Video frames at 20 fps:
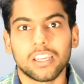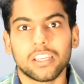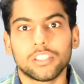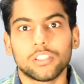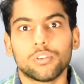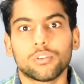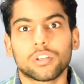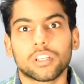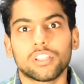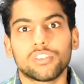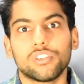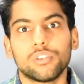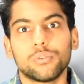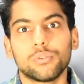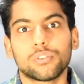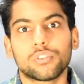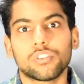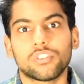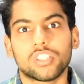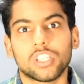You can
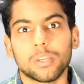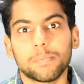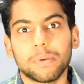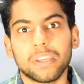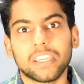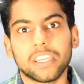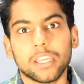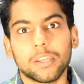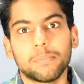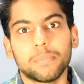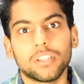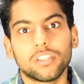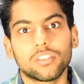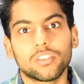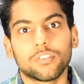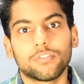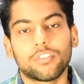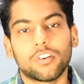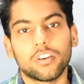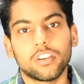use your JPEG image
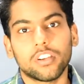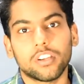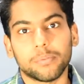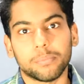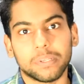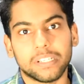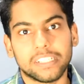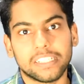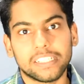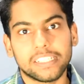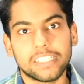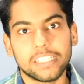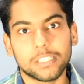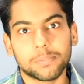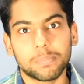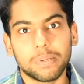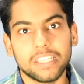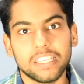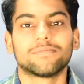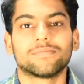for your immediate
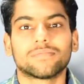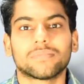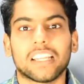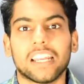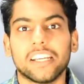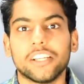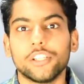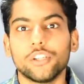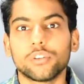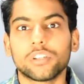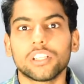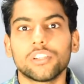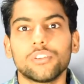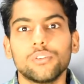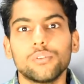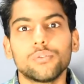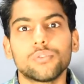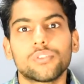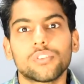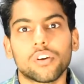display and you can
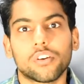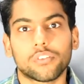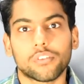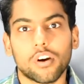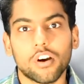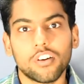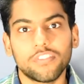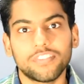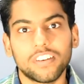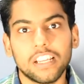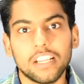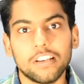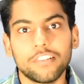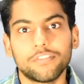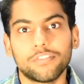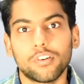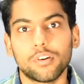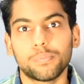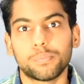use your RAW file for